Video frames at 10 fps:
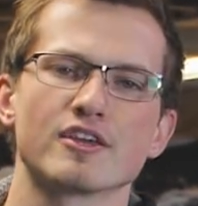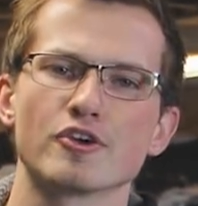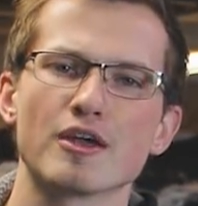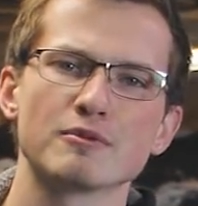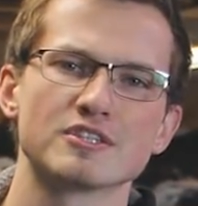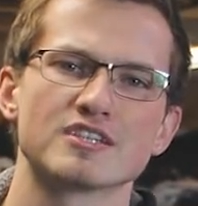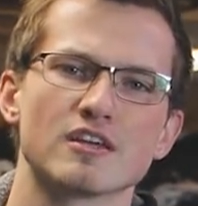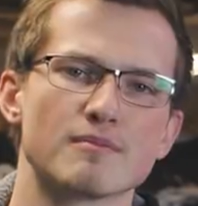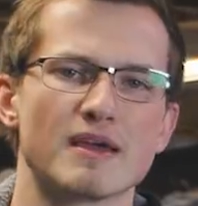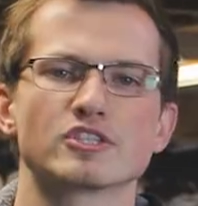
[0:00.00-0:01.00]
that you're able to
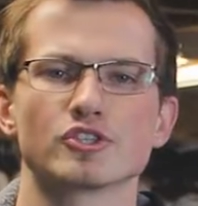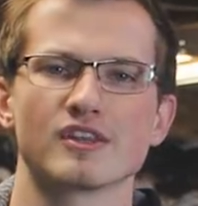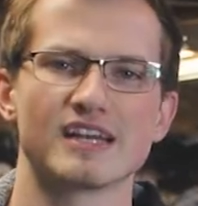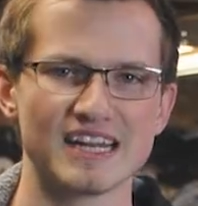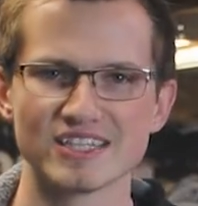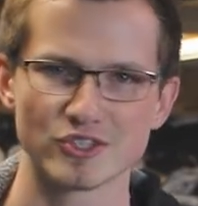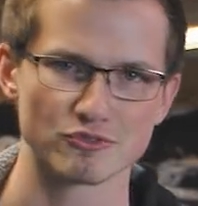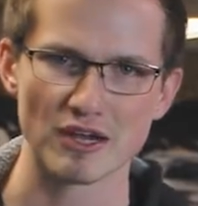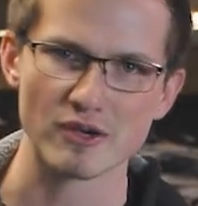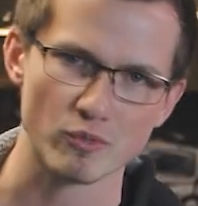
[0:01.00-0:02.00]
tell to make sure that it is the
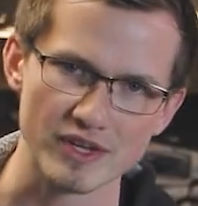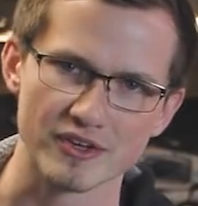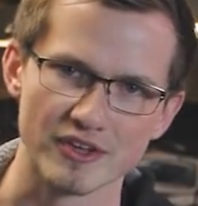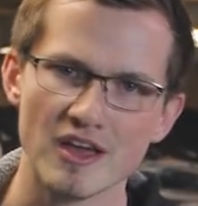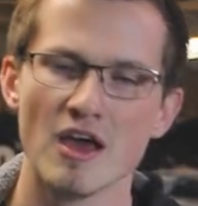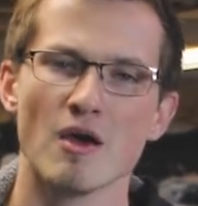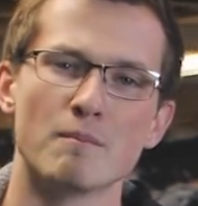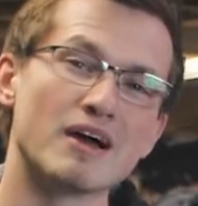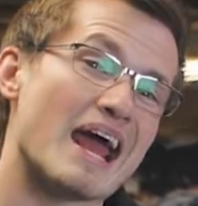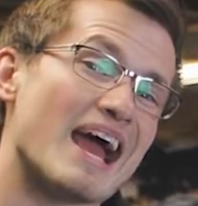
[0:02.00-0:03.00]
right wheel.
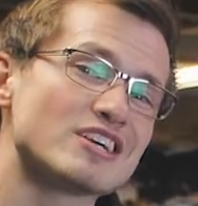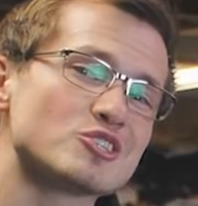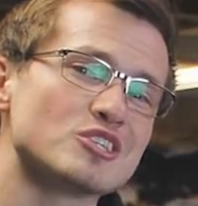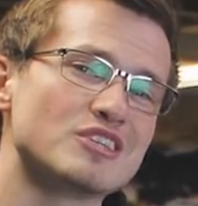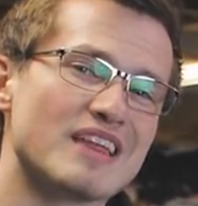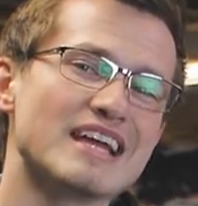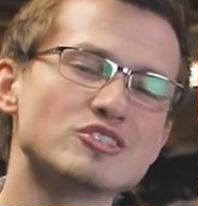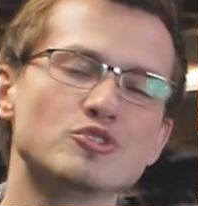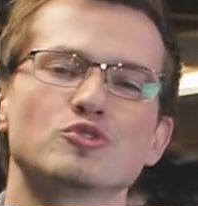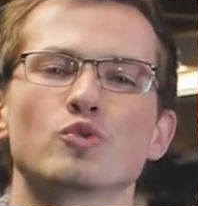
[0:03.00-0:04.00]
But actually they
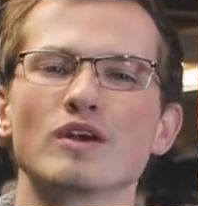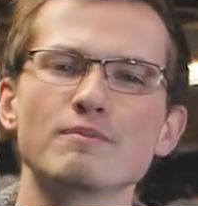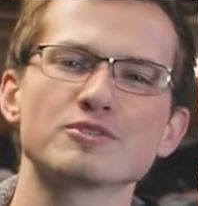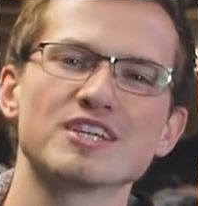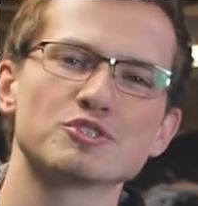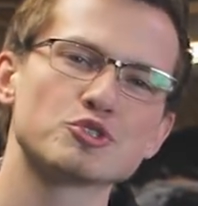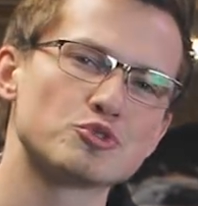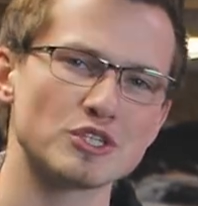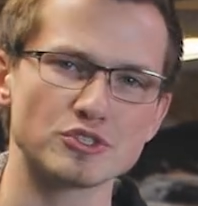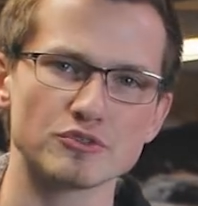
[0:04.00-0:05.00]
do twenty percent
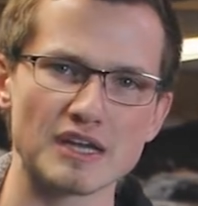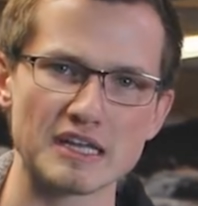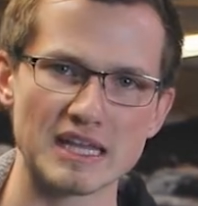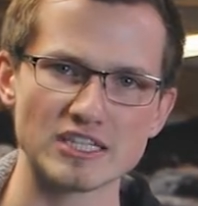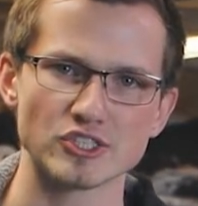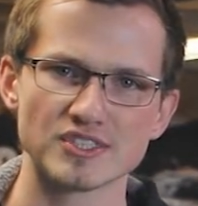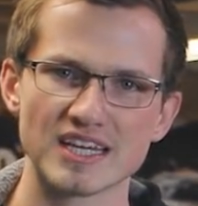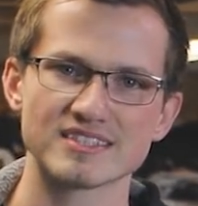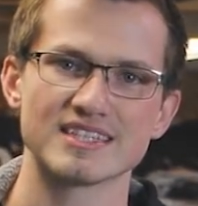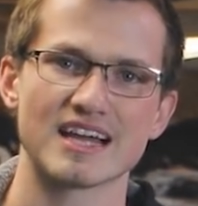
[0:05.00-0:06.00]
stricter regulation
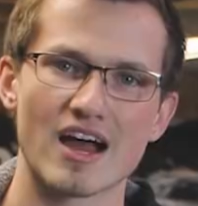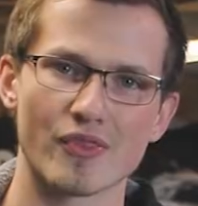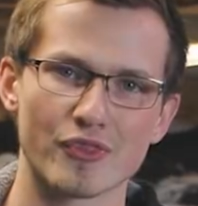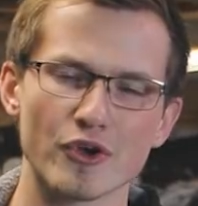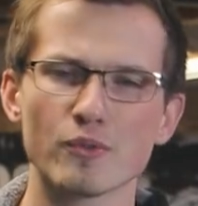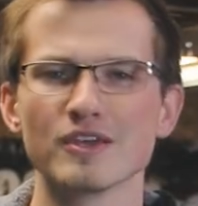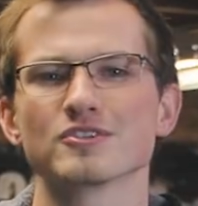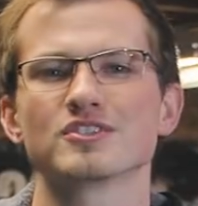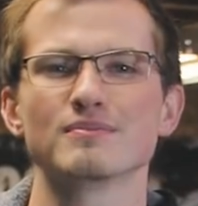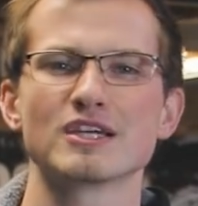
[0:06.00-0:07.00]
testing on their
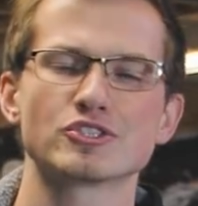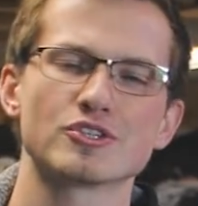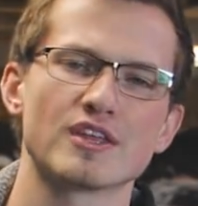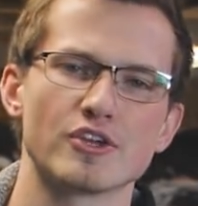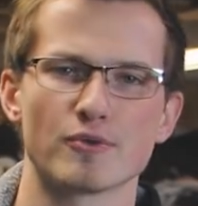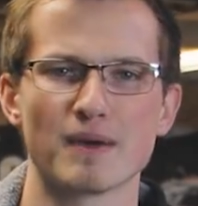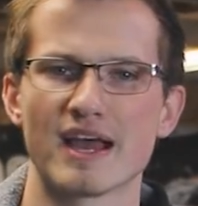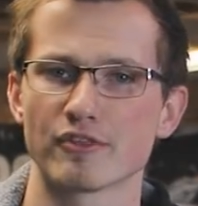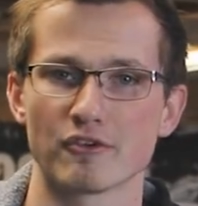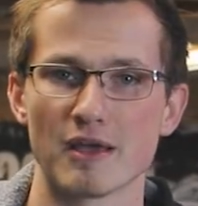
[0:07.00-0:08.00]
wheels to make sure that you're
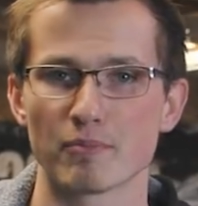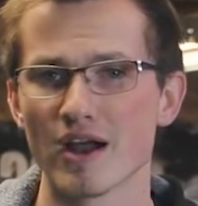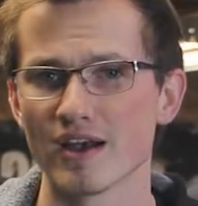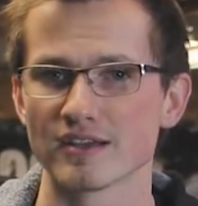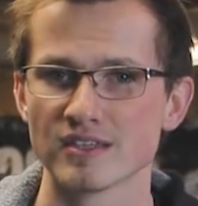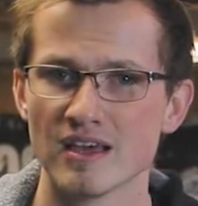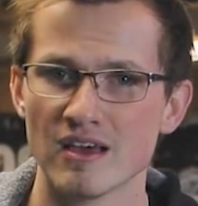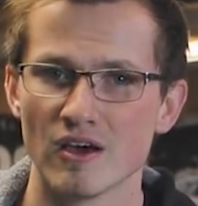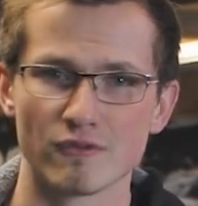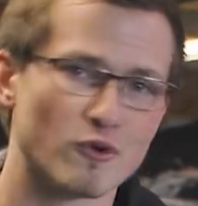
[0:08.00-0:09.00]
buying the right product.
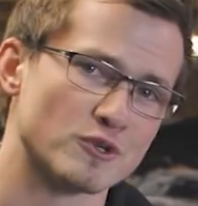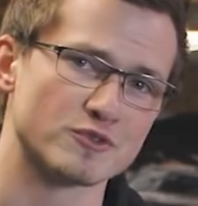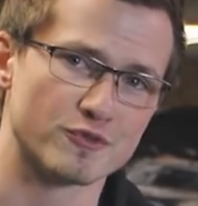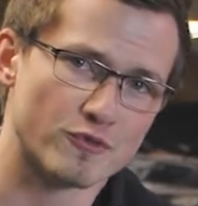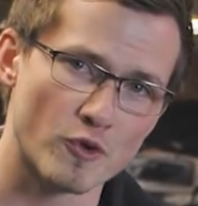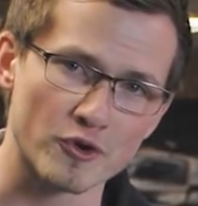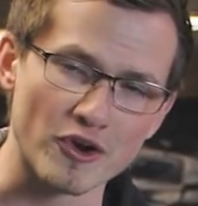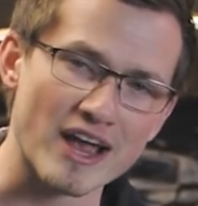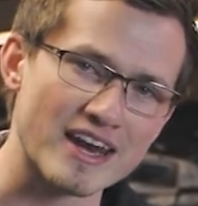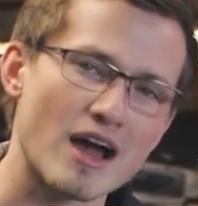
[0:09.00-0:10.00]
Of course, for four
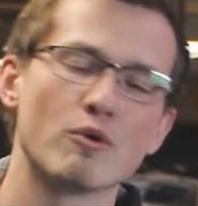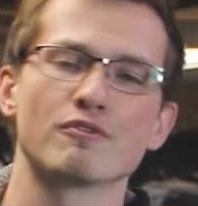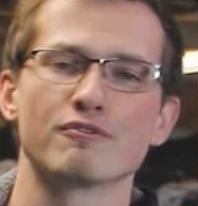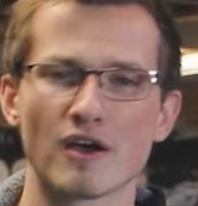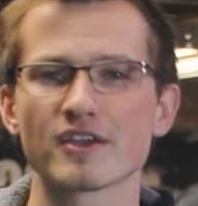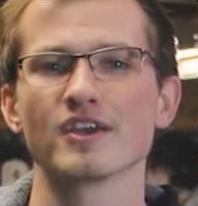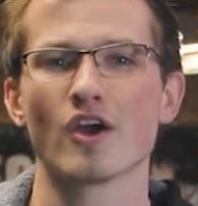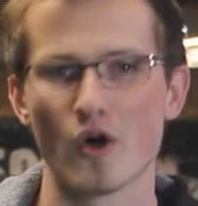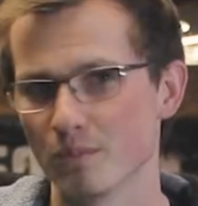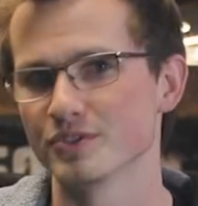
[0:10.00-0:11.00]
grand, I would fucking
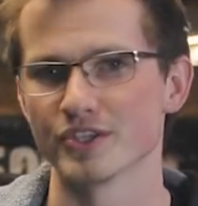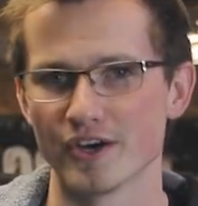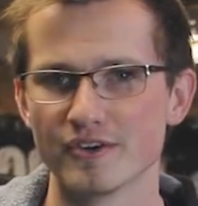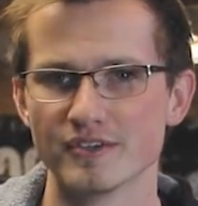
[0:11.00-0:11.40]
hope so.